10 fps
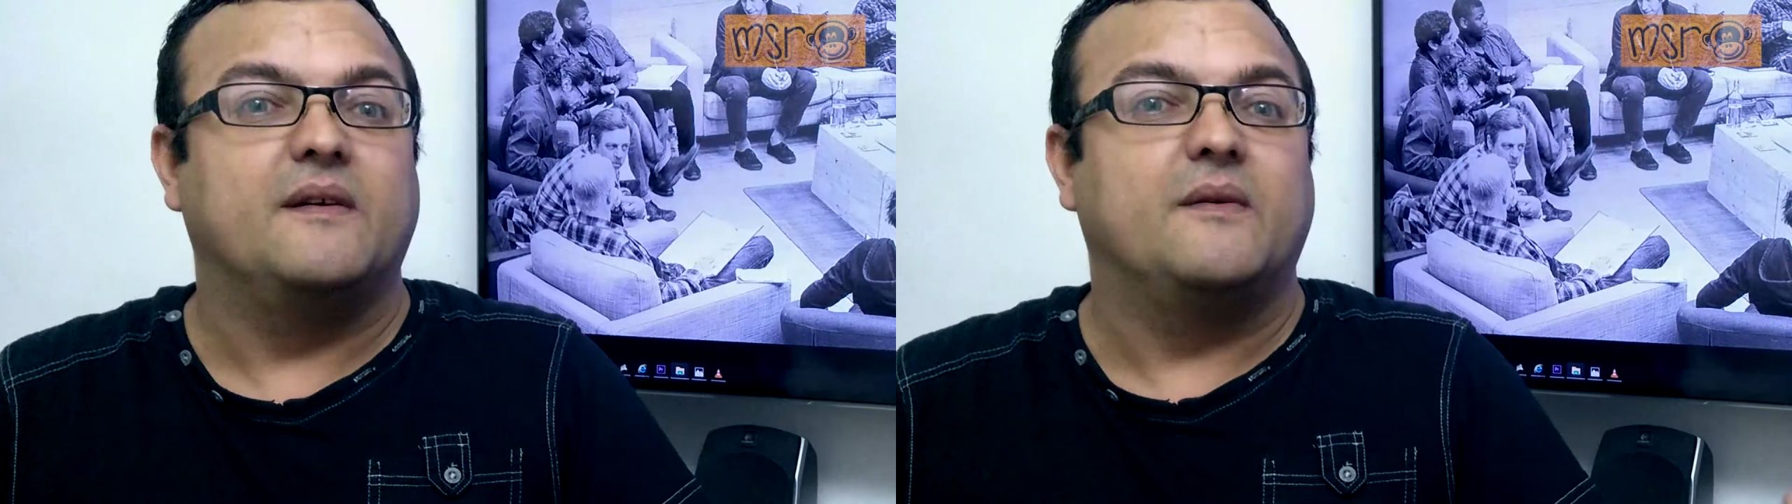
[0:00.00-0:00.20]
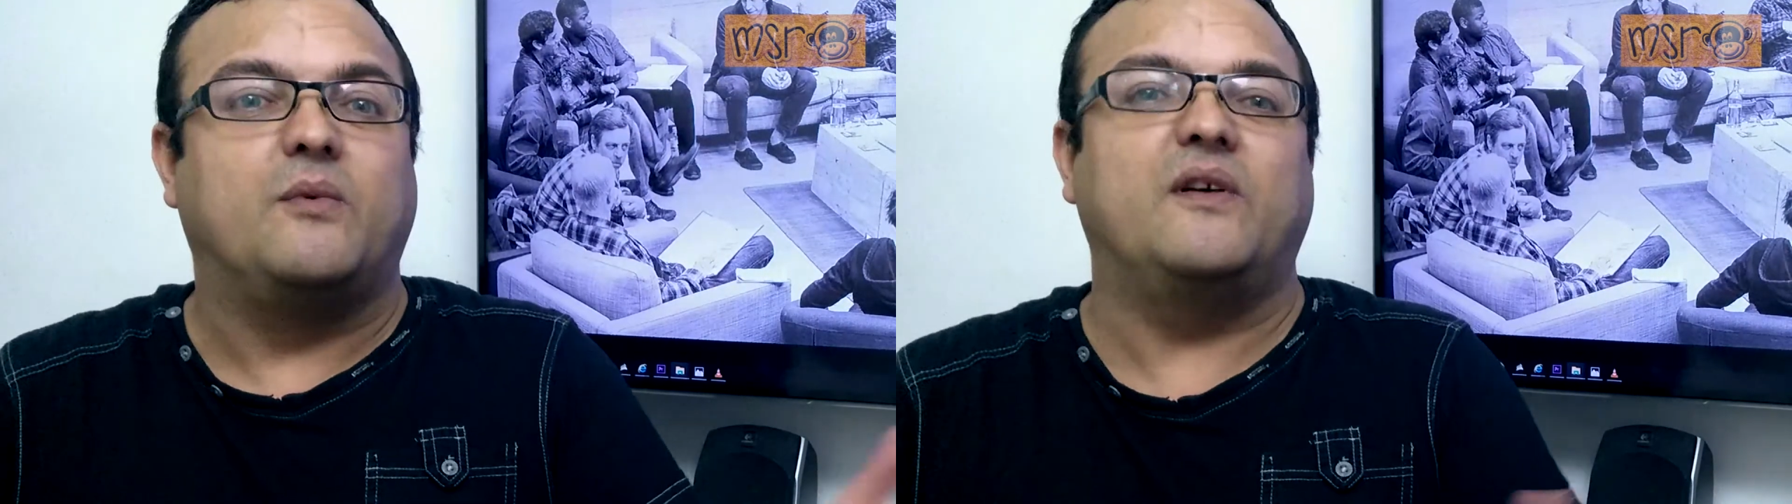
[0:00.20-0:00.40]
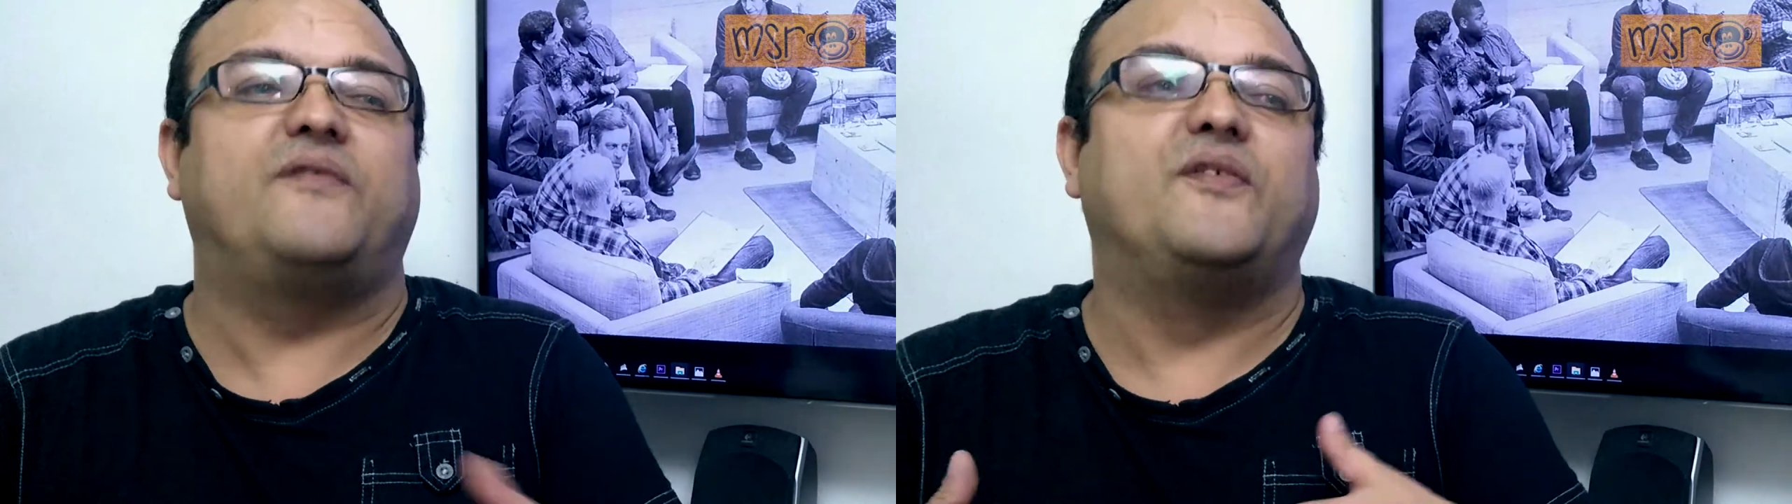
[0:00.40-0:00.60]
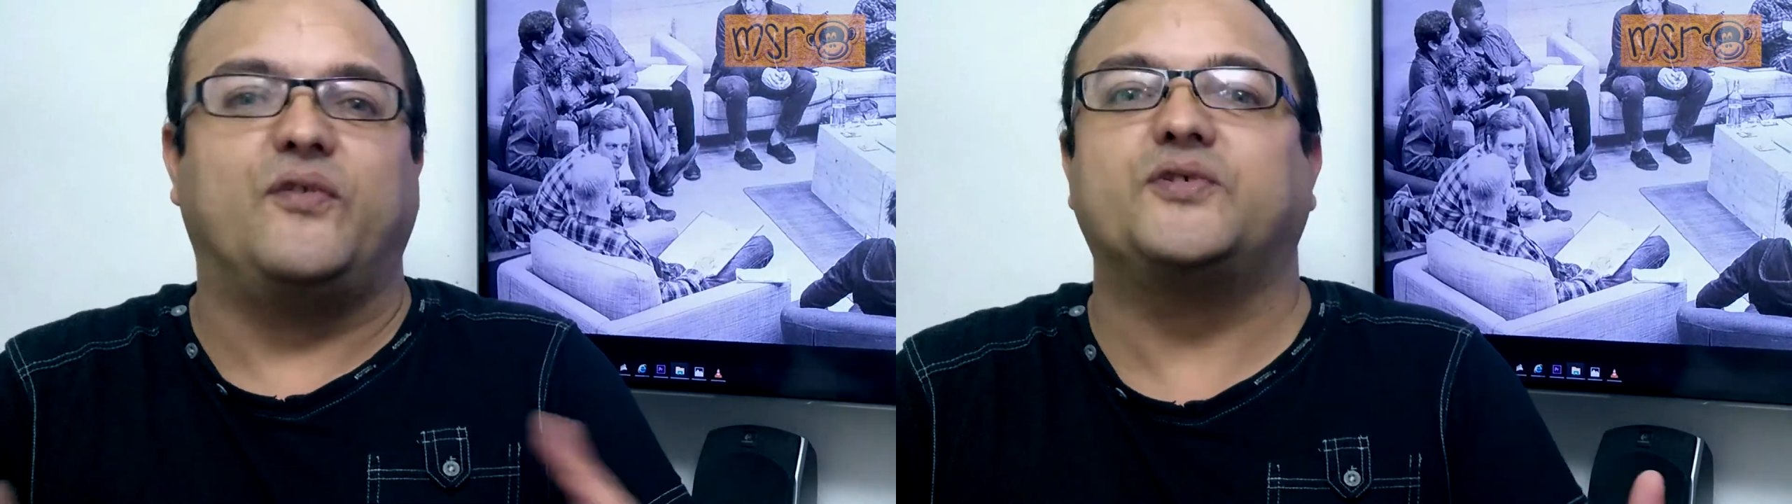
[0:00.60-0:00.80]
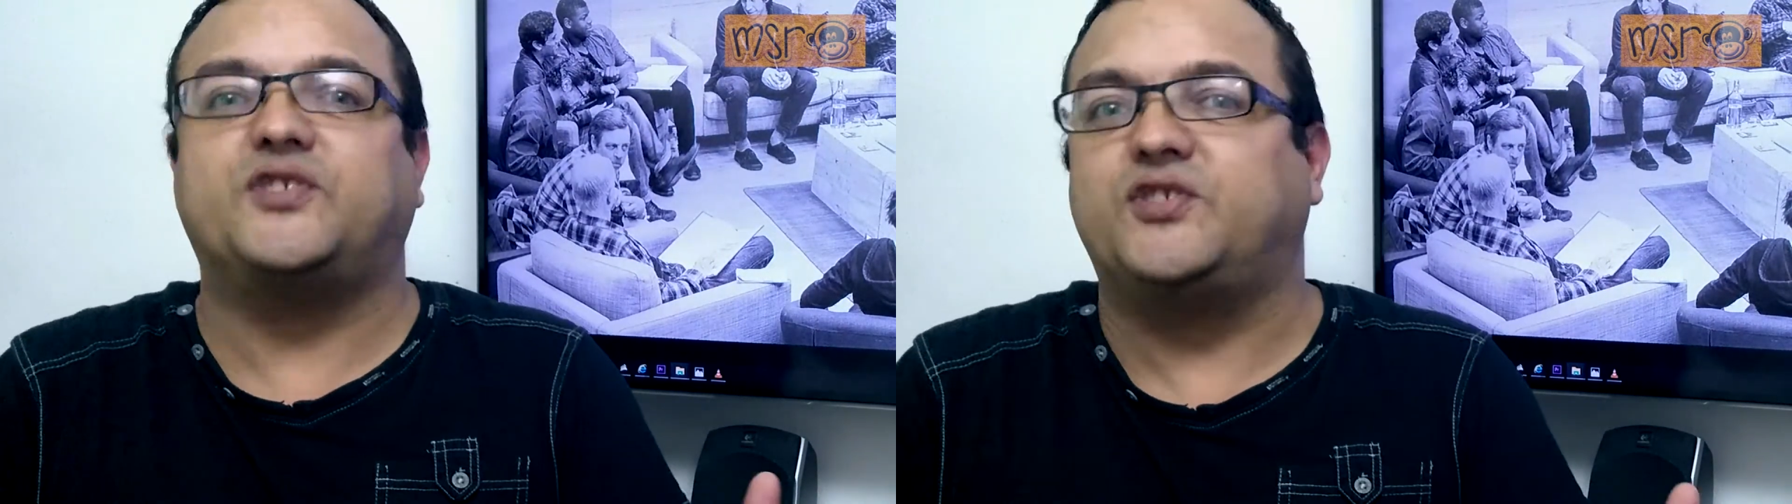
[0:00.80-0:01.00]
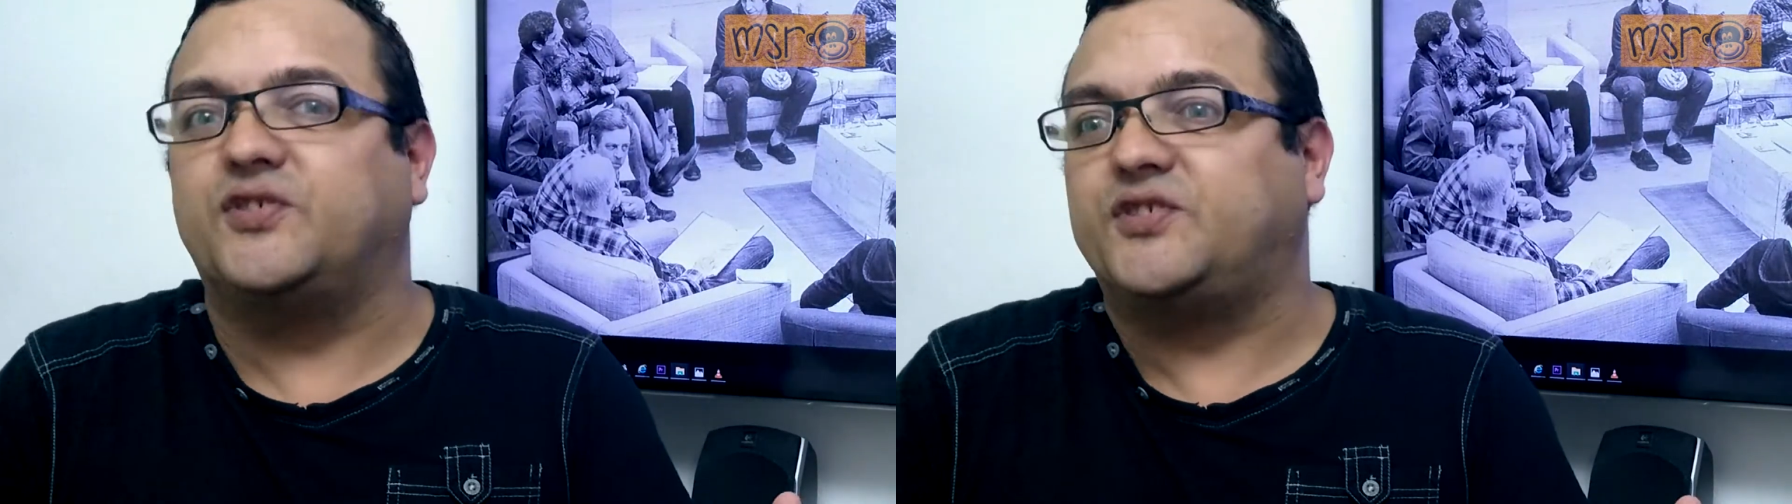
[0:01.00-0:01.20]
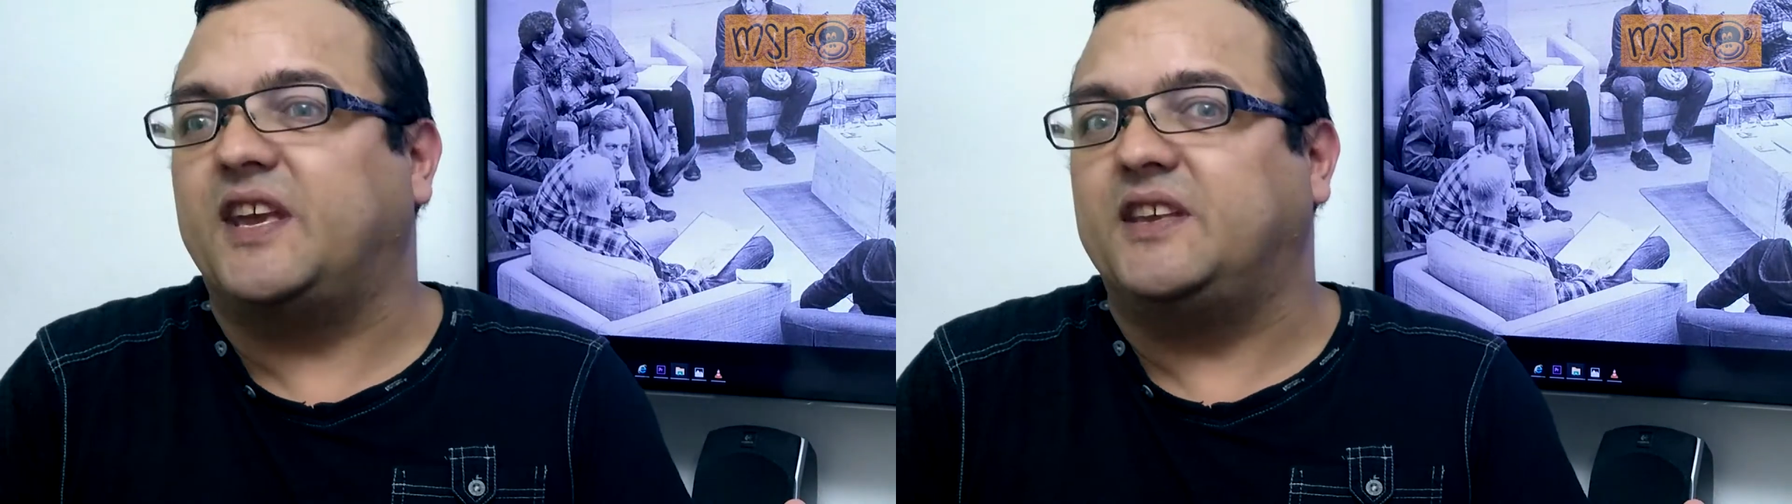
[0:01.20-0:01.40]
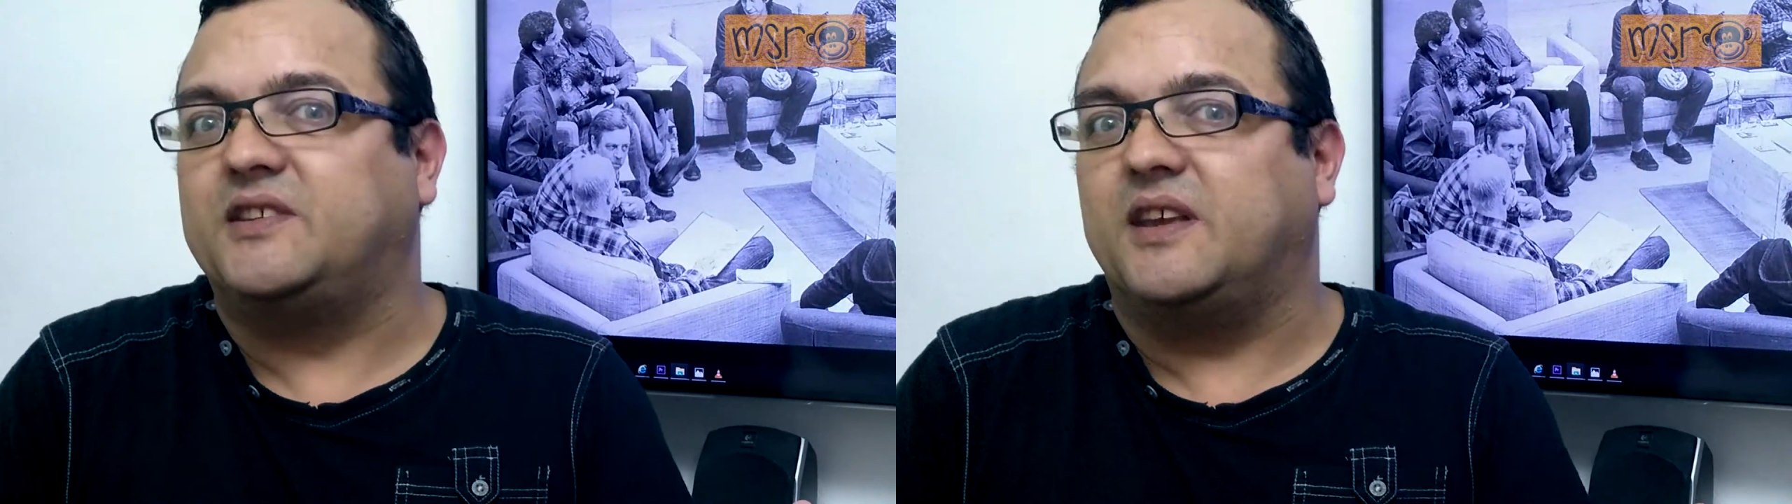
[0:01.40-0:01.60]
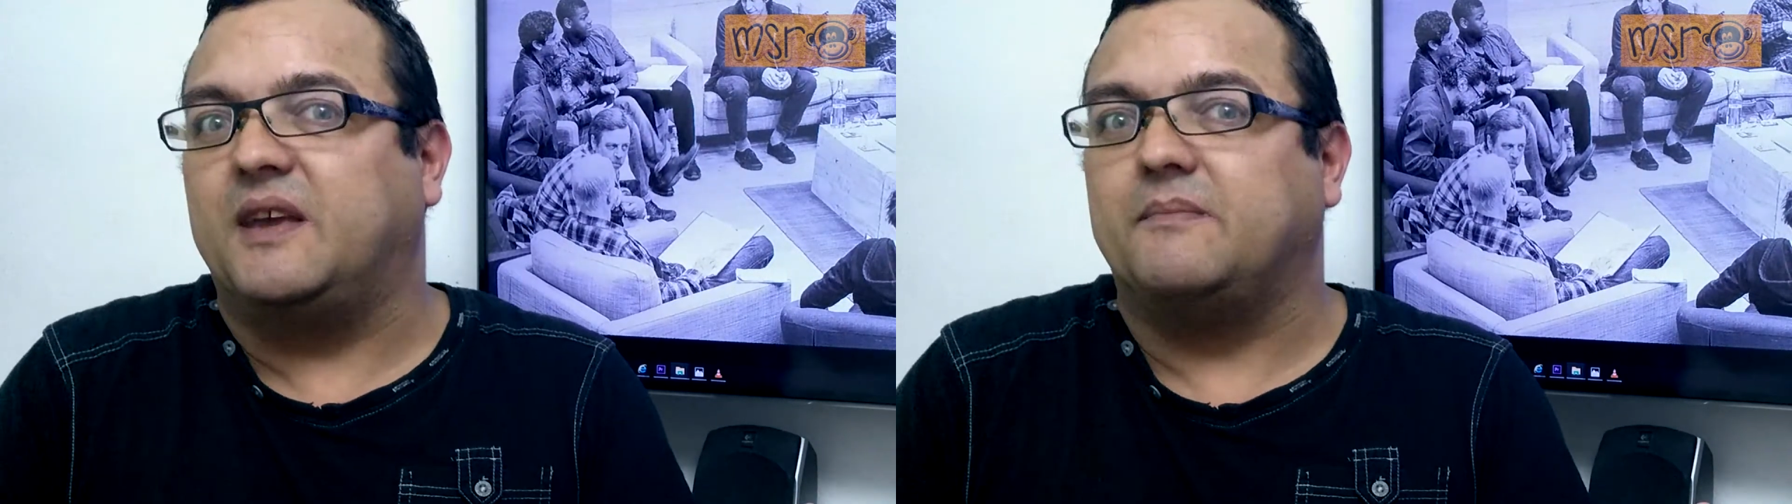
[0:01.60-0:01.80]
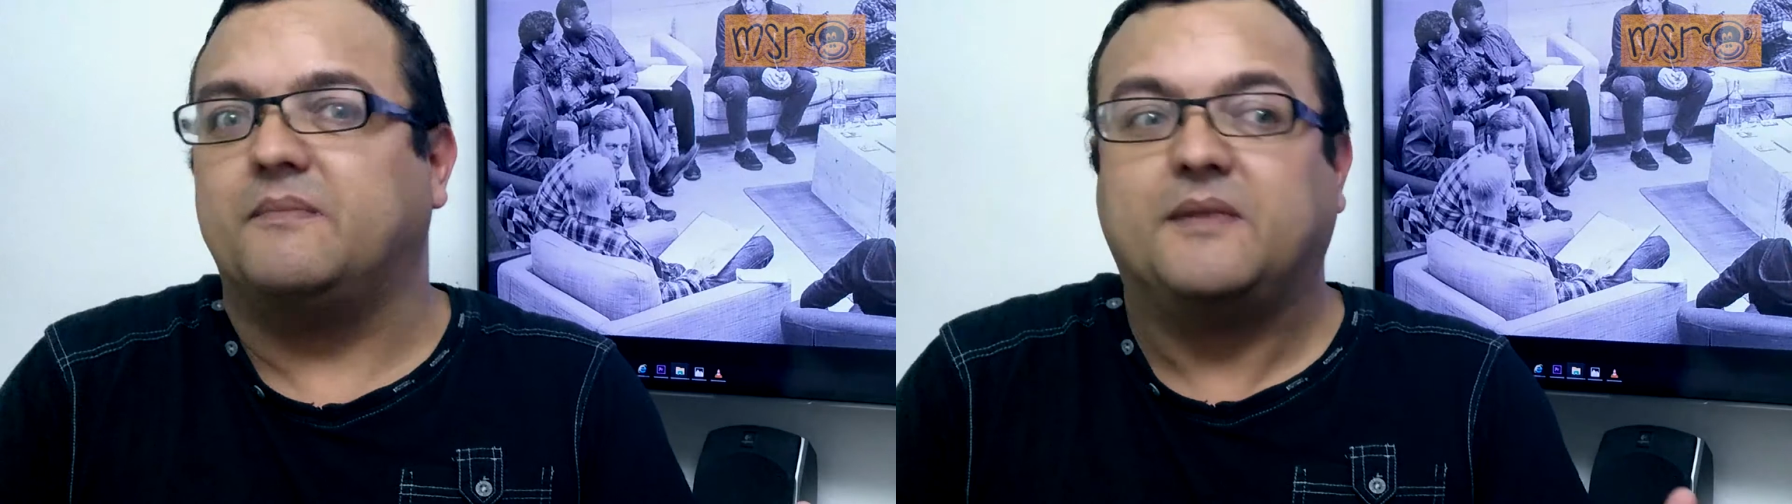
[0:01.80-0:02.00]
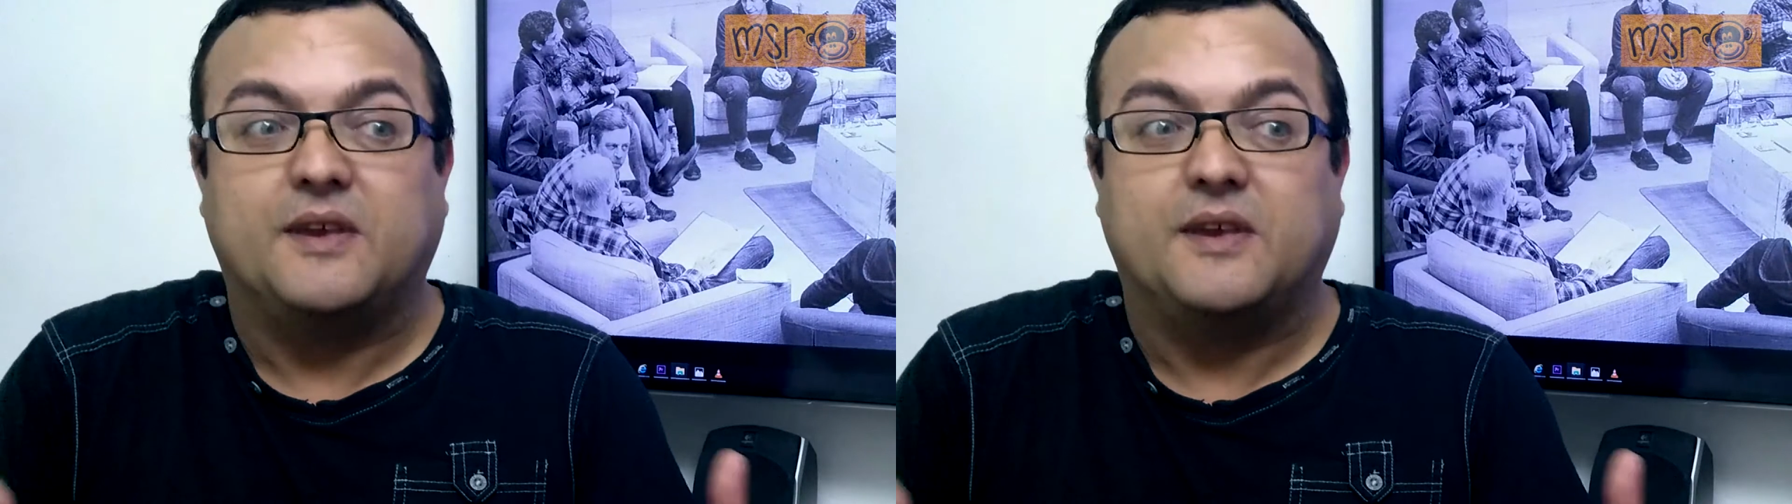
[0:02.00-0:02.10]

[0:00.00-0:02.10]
What if the Force is just saying to him,